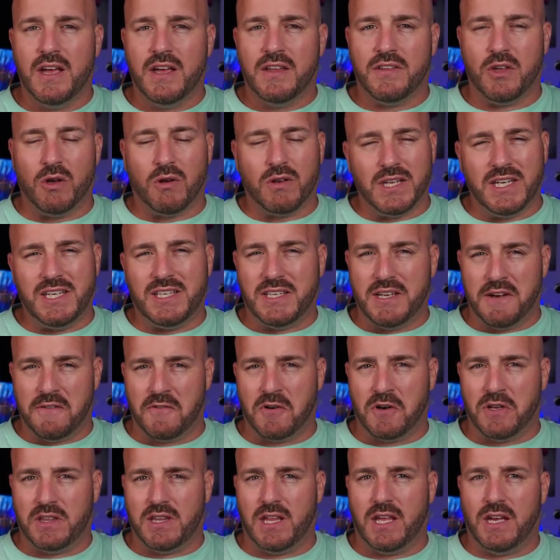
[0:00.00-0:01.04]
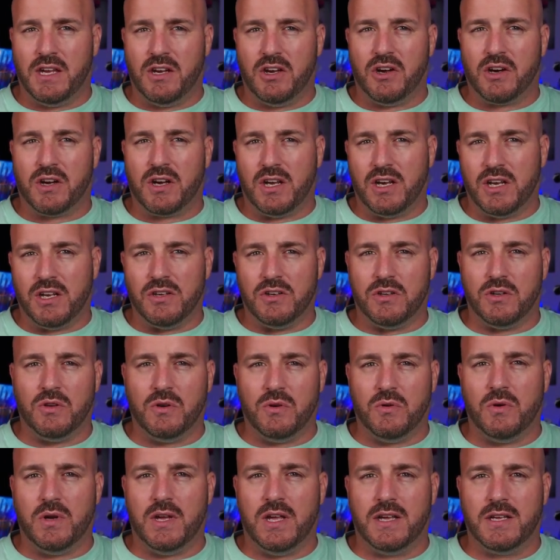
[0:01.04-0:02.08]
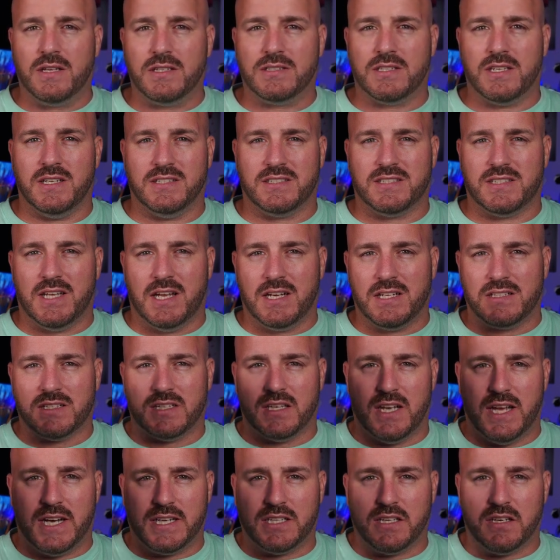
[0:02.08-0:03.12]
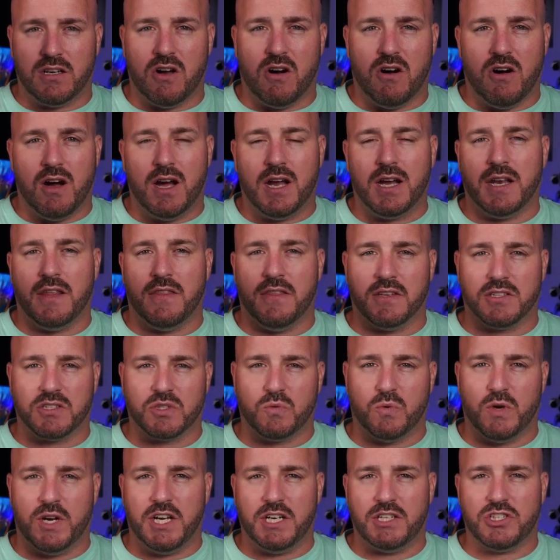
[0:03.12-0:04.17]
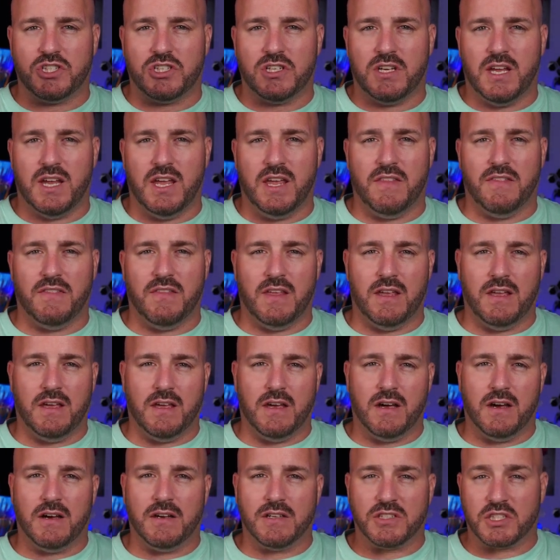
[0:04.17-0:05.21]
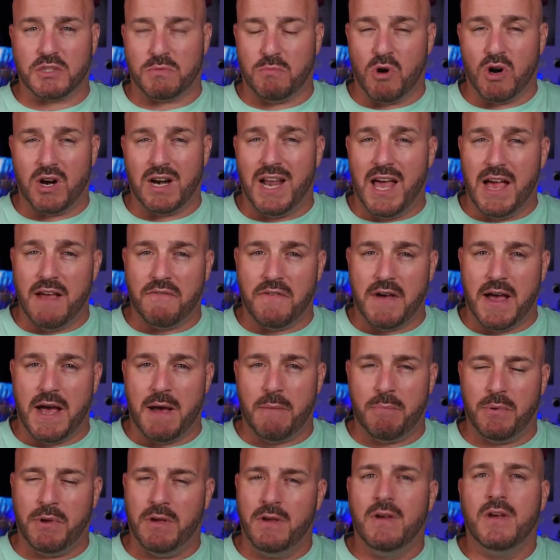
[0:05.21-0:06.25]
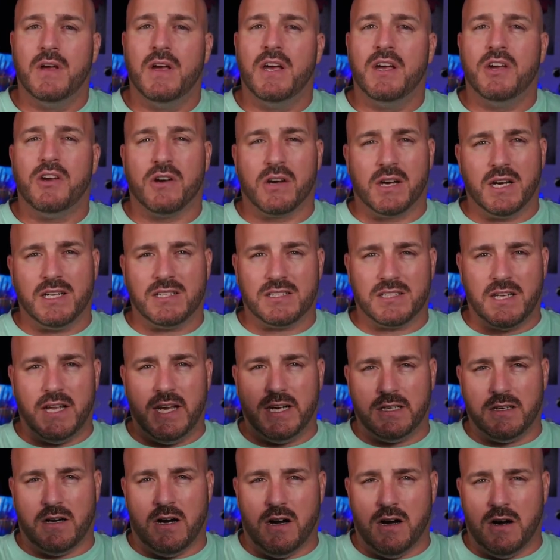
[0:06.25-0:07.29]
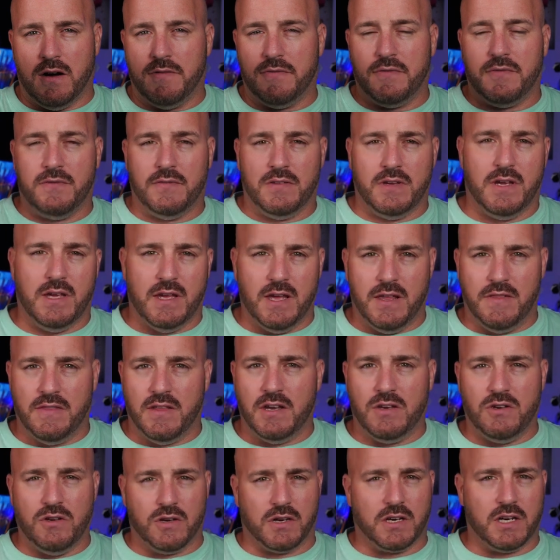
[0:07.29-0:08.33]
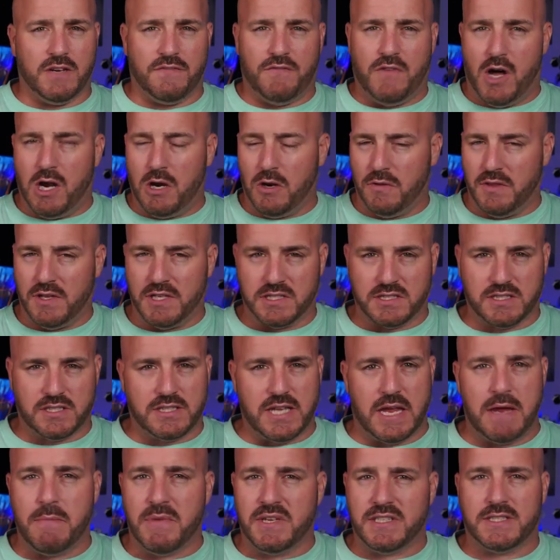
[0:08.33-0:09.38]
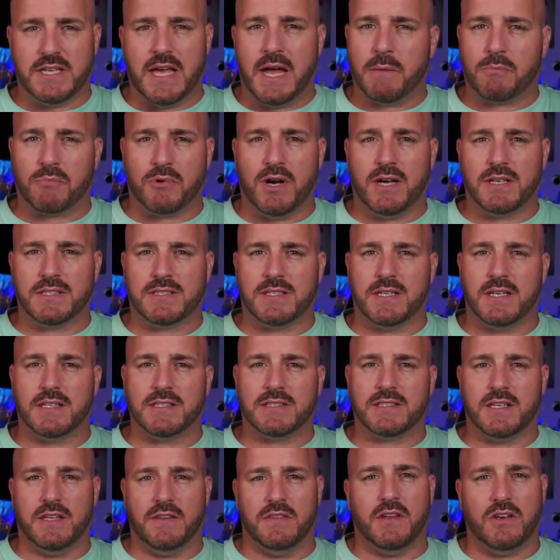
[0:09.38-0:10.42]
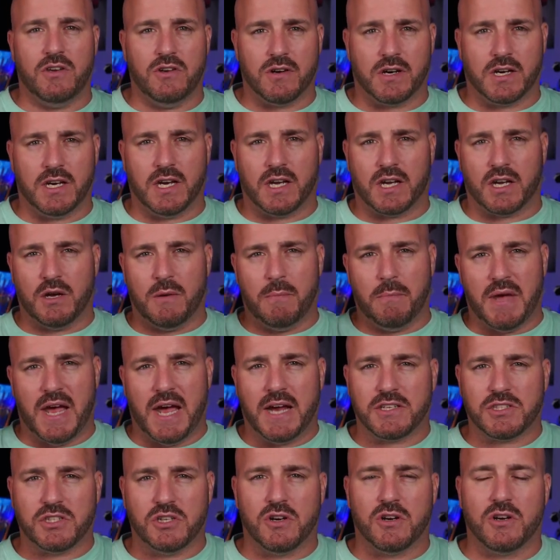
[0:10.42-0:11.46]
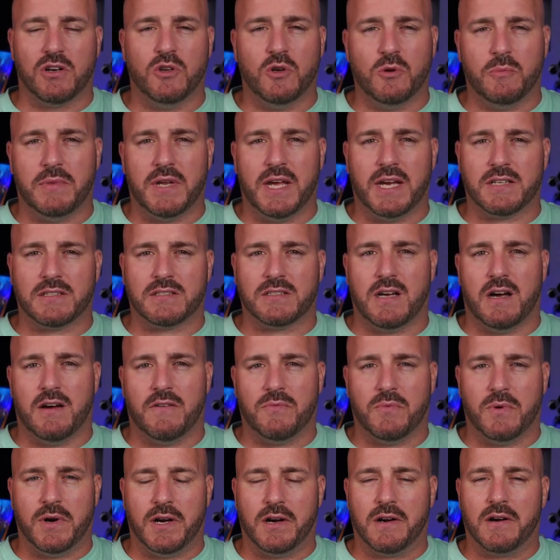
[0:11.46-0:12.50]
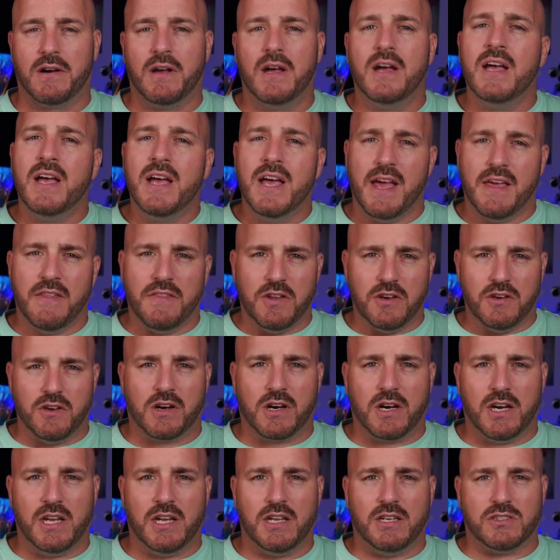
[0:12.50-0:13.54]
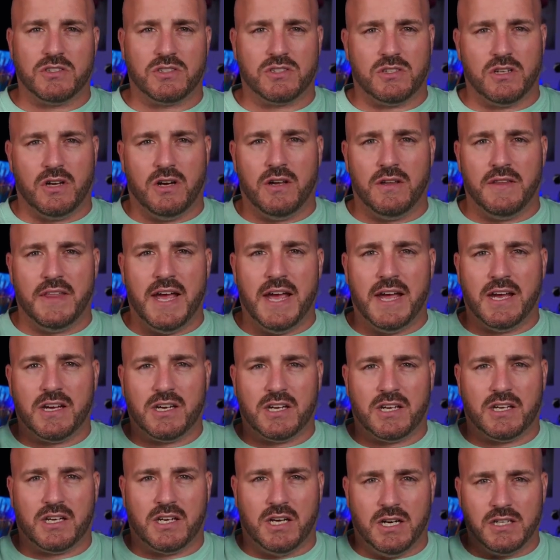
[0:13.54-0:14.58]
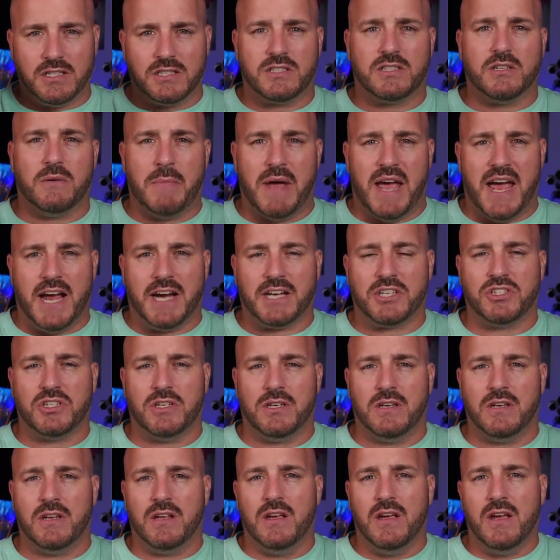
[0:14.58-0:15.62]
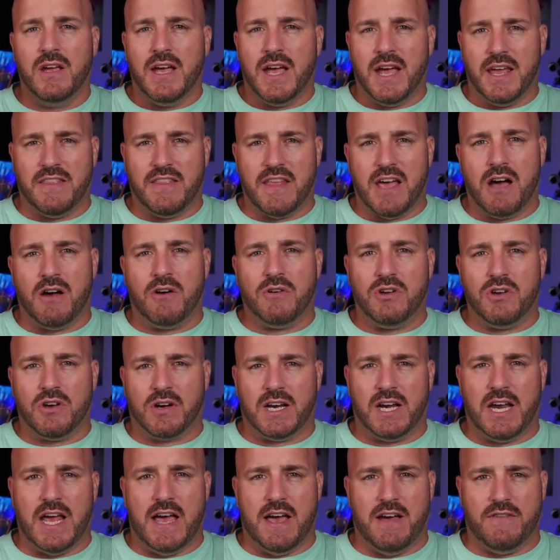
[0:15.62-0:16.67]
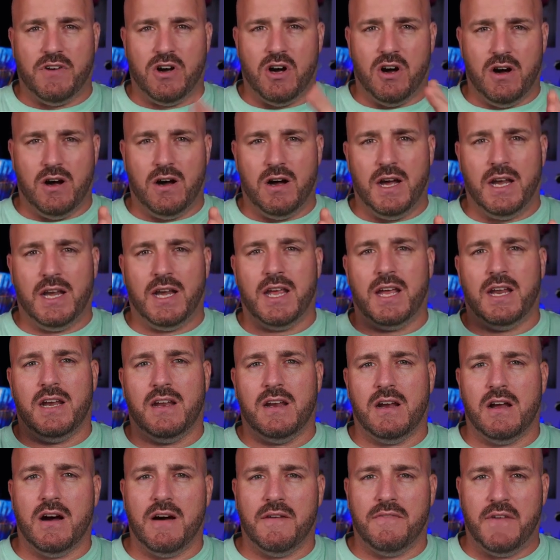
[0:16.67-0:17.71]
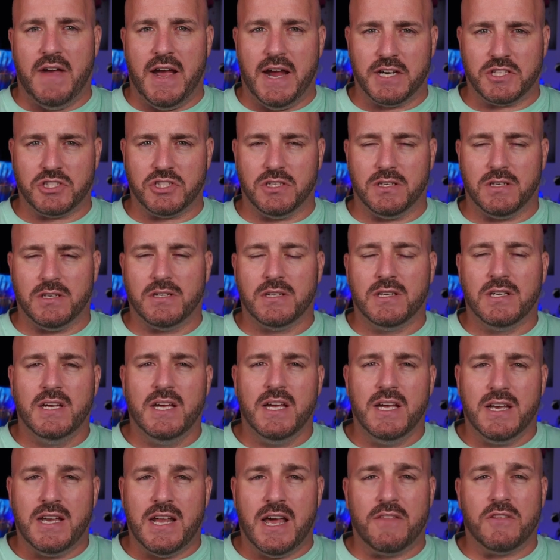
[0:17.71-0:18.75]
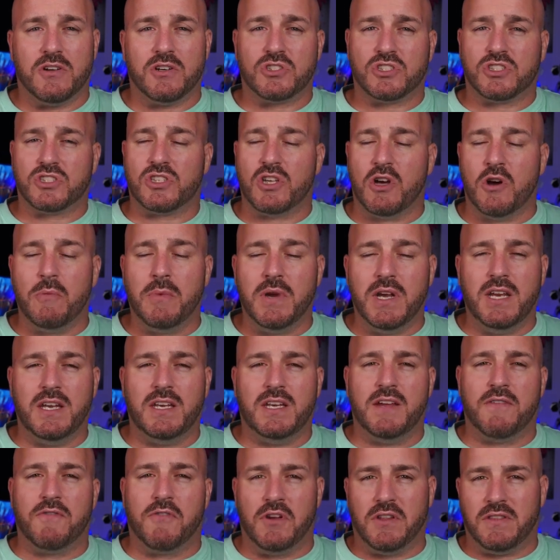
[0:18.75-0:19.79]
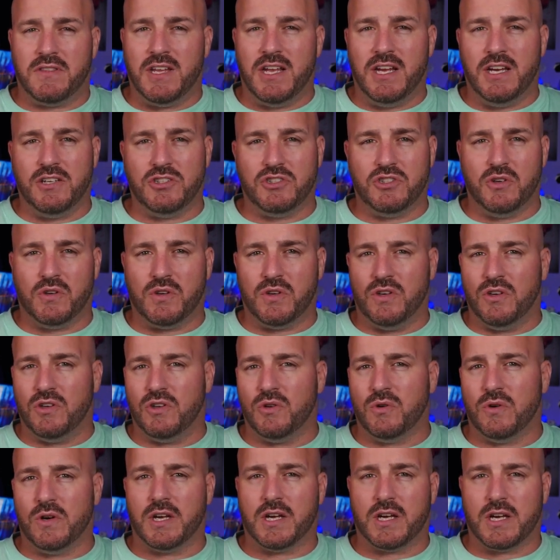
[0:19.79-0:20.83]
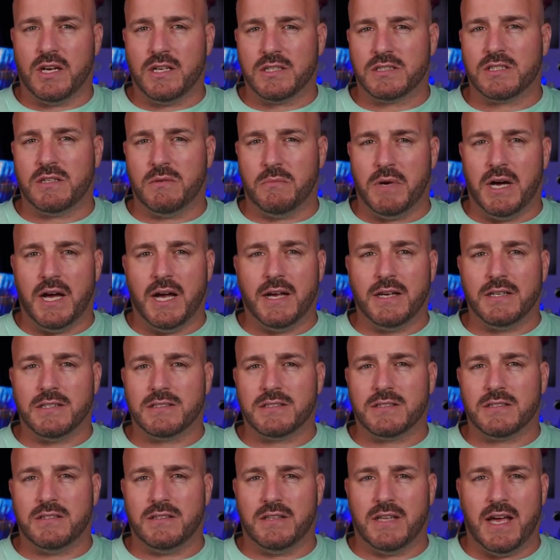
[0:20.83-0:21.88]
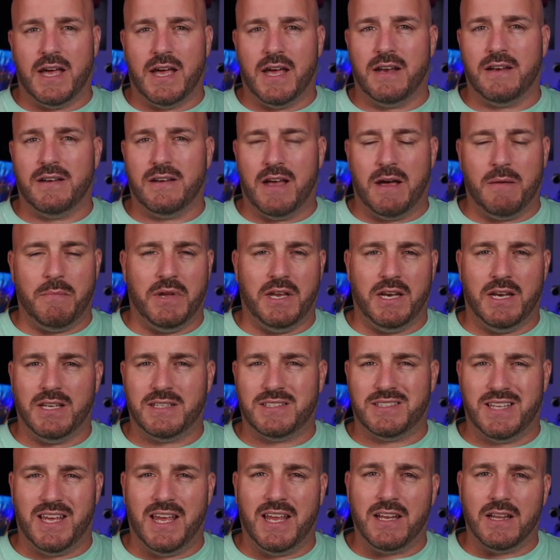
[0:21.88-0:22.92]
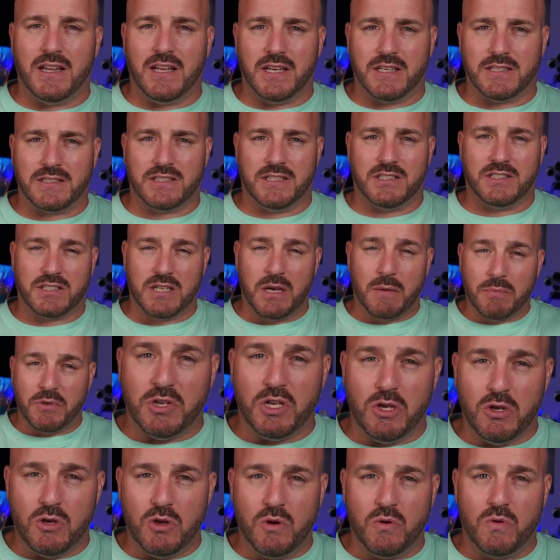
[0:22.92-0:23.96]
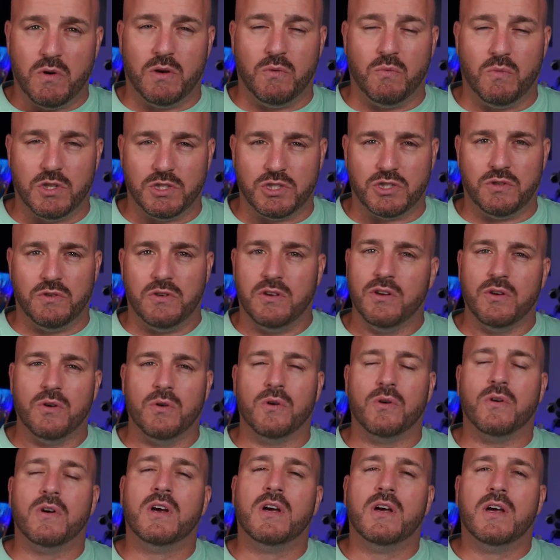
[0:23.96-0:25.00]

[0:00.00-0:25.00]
The only different thing you're going to do is instead of selecting on in the switch in the Smart Life app, you're going to select off. And then you're going to follow the same exact process. And then you're going to come back to your loop deck software. And then you're going to install that custom action. And now you're going to have an on and an off action. Now there's so many different things you can do and customize that, I mean, it's endless. It's up to you and what you do.